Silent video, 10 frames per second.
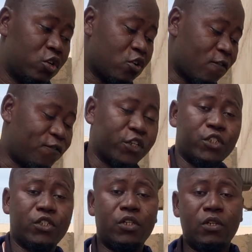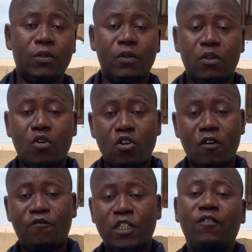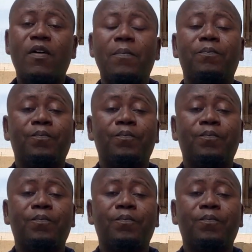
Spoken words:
your fish or your fish farm.